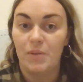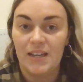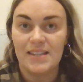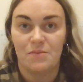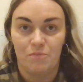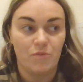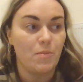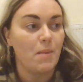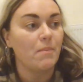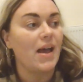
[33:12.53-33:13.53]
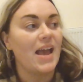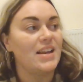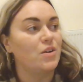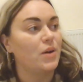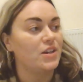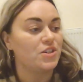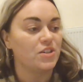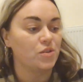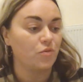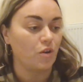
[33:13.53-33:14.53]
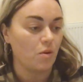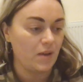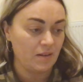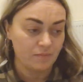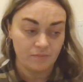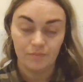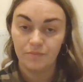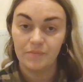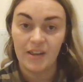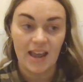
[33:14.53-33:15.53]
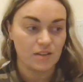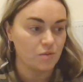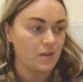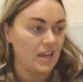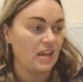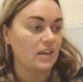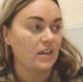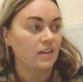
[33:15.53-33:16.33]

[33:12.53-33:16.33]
Please remember any questions for me next week.